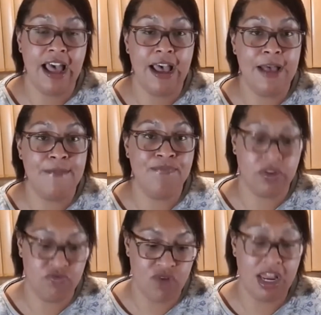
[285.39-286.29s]

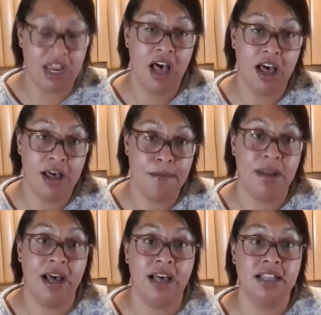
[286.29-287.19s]
run her
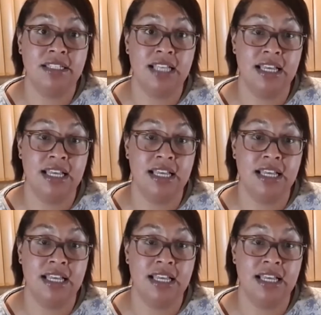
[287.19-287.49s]
bloods